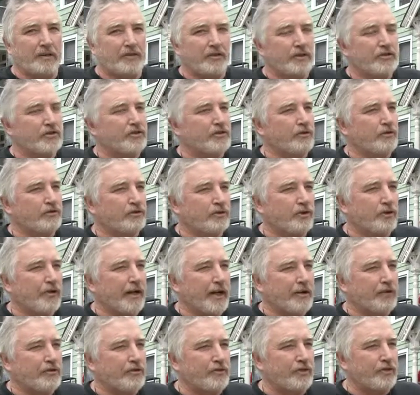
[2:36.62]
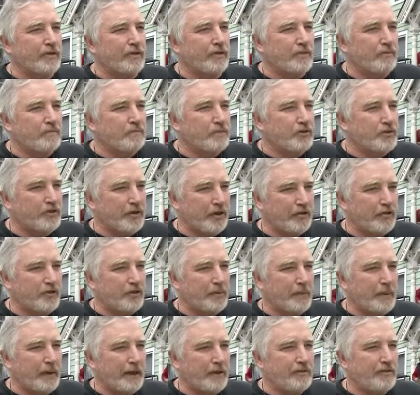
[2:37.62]
just a few extra
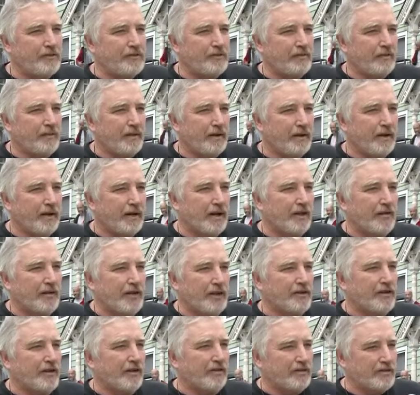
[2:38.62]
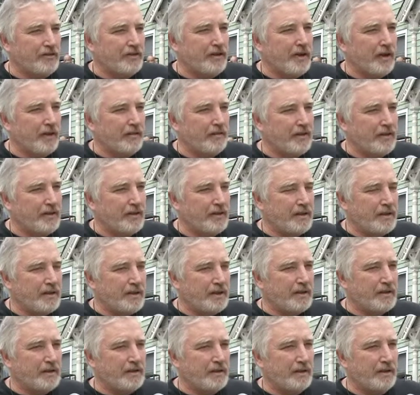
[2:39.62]
shelter beds that doesn't cover the
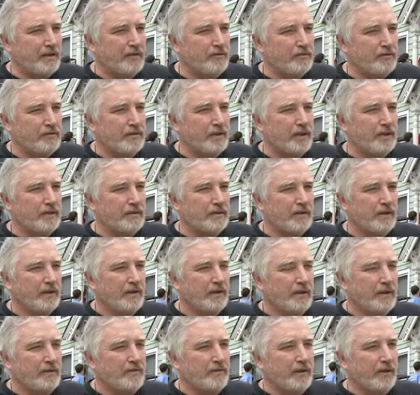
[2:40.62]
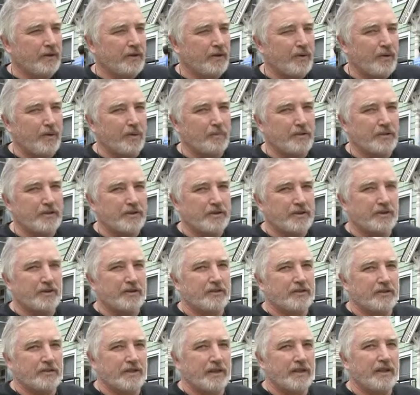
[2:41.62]
need of all the homeless in
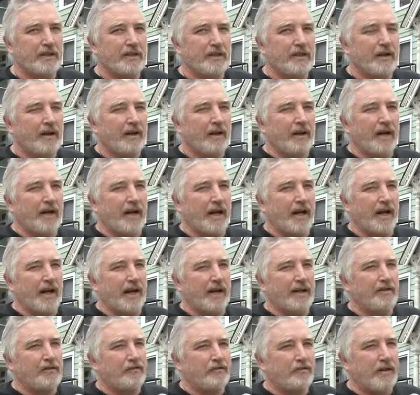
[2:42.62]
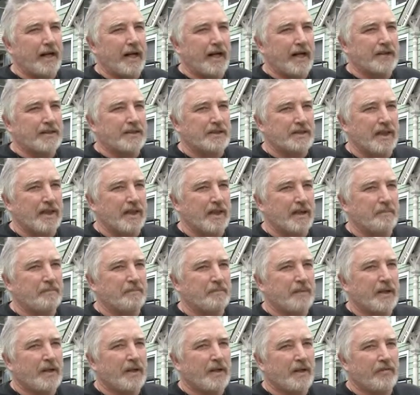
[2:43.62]
the city. And in fact,
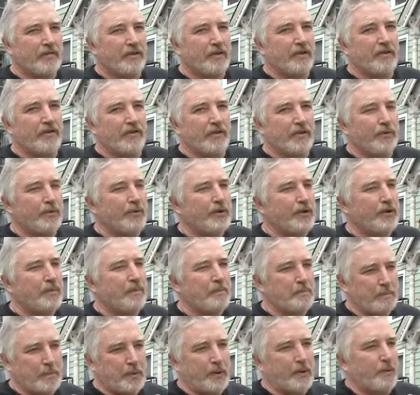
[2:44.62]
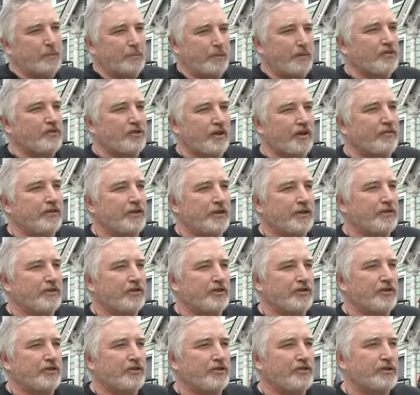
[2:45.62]
the real purpose of it
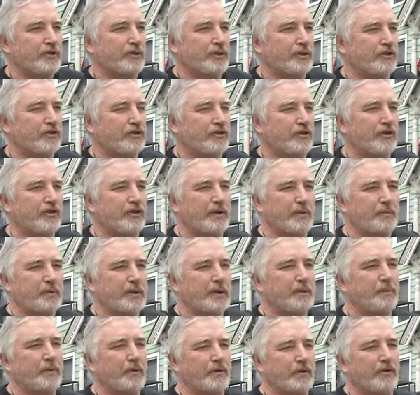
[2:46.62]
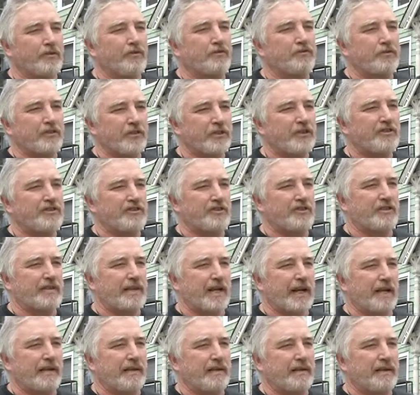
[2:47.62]
is just to ensure that people don't freeze to
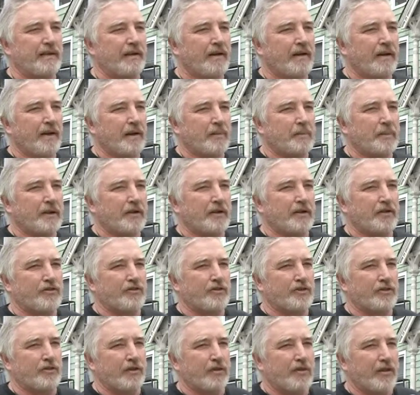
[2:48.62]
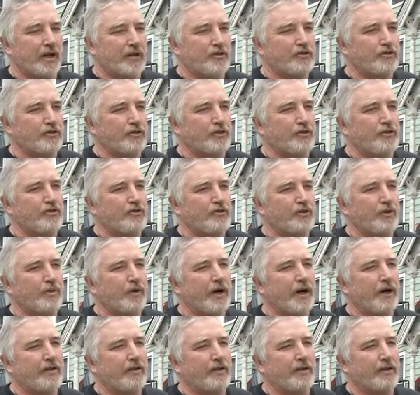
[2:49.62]
death. Because as soon as the
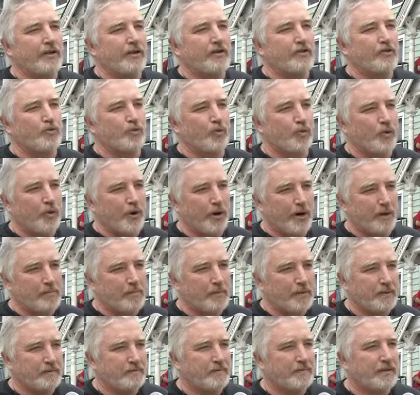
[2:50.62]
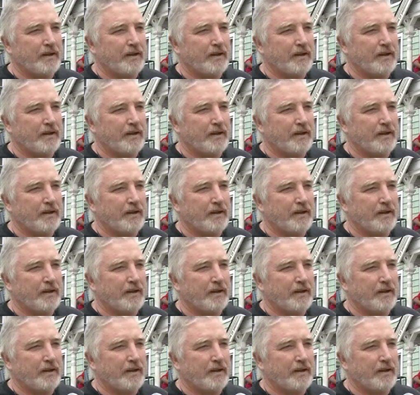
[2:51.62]
weather is warm,